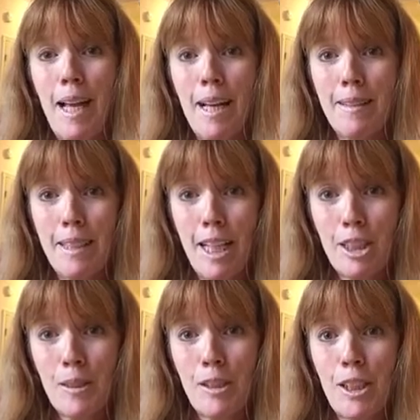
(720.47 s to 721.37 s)
at the
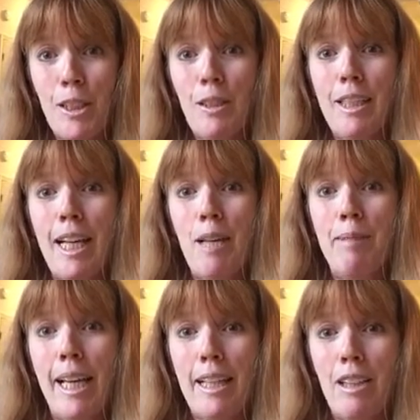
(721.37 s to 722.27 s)
National Security
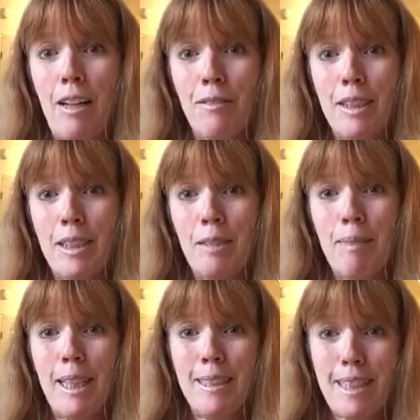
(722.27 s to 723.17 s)
ABA conference,
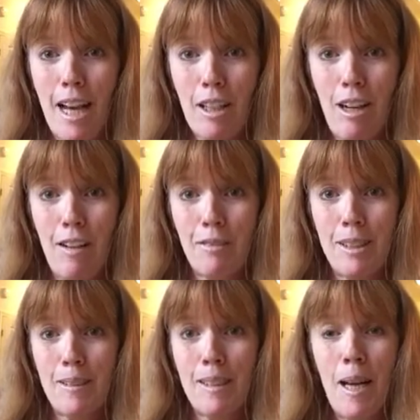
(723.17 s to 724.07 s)
because that
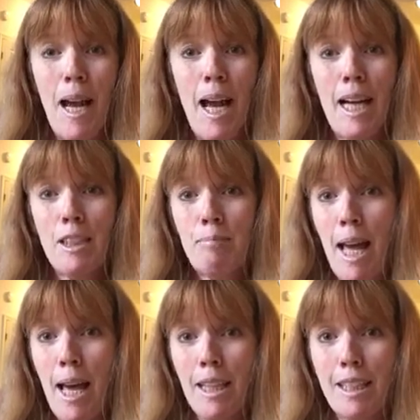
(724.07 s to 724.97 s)
conference has
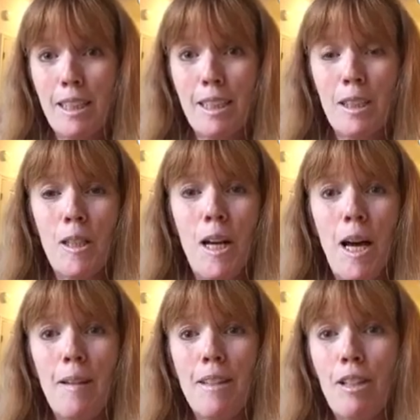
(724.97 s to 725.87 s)
panelists
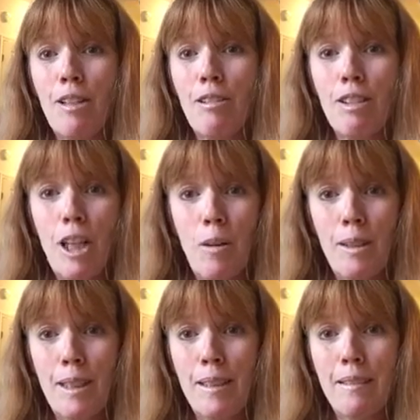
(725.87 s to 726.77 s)
that are
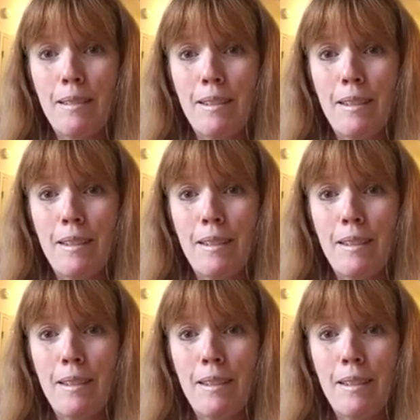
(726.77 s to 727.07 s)
loaded